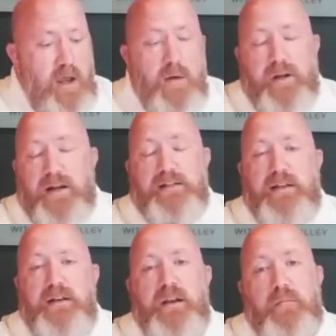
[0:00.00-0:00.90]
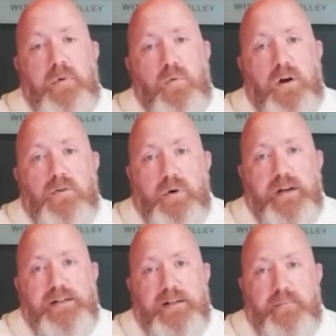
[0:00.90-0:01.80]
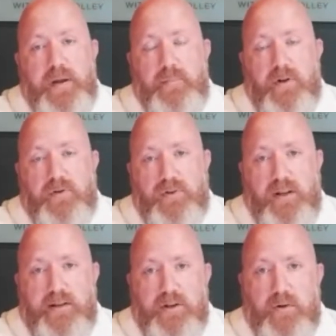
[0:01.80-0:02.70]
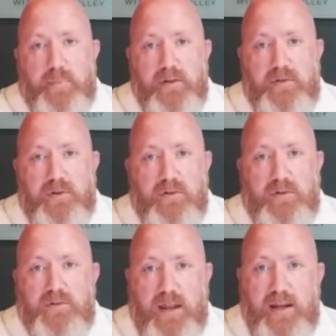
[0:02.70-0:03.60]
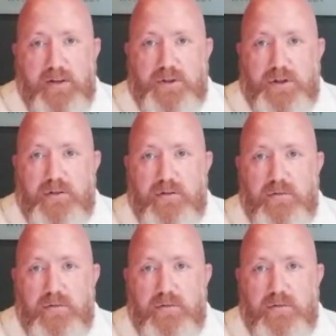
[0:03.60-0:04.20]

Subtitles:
Because the number one reason people are selling their business is age.